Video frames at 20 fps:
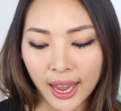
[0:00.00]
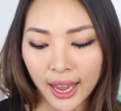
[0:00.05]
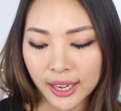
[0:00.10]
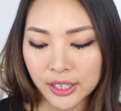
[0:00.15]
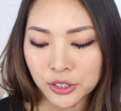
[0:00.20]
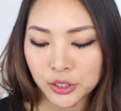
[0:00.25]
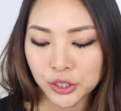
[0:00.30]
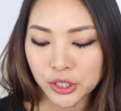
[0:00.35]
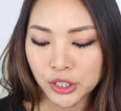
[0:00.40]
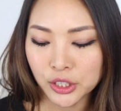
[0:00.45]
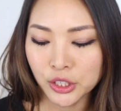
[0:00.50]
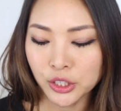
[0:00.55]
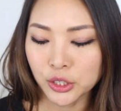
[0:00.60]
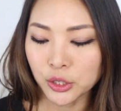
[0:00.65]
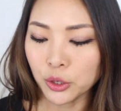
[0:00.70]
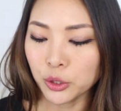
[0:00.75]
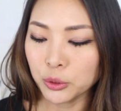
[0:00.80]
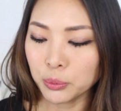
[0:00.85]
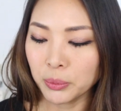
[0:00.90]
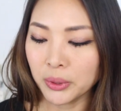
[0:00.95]
And she
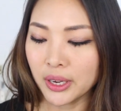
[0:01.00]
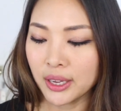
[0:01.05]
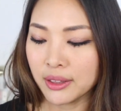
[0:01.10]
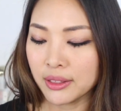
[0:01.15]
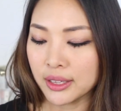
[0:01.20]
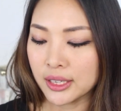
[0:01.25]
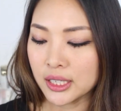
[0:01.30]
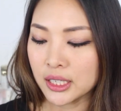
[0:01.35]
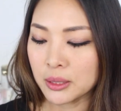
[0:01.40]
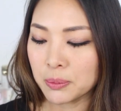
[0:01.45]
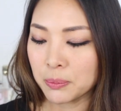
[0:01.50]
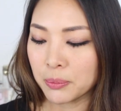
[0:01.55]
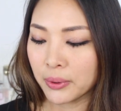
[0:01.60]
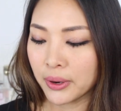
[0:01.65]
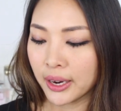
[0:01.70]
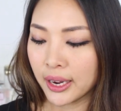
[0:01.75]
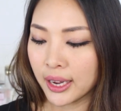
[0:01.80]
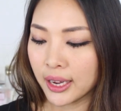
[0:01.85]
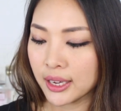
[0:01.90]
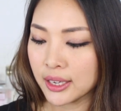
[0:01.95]
showed me this
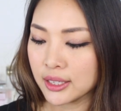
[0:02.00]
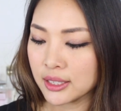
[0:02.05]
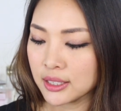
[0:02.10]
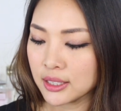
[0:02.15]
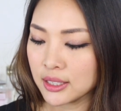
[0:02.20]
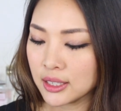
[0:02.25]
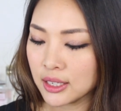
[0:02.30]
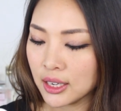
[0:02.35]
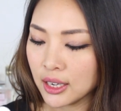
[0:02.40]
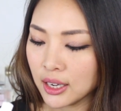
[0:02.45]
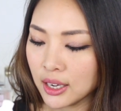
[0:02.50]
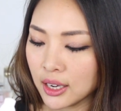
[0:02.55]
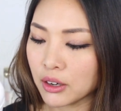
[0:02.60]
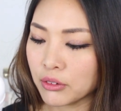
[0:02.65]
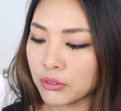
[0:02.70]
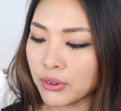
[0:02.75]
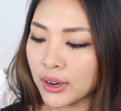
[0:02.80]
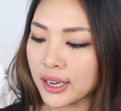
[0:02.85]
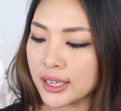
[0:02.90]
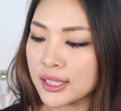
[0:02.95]
brand,
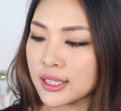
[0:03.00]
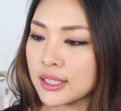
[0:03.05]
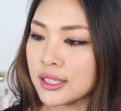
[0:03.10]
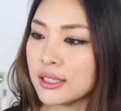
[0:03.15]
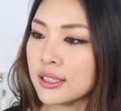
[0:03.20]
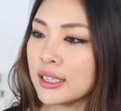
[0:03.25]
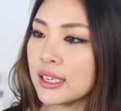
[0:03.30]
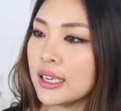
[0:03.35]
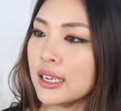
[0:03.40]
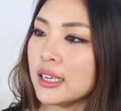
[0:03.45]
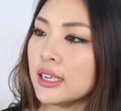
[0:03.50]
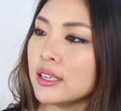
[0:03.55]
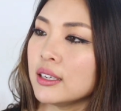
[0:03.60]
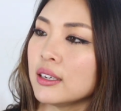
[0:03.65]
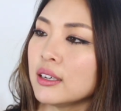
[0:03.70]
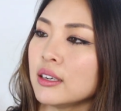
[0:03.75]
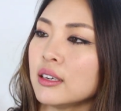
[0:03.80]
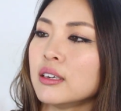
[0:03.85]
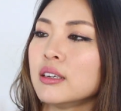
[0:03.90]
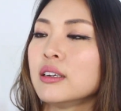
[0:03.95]
Rexaline.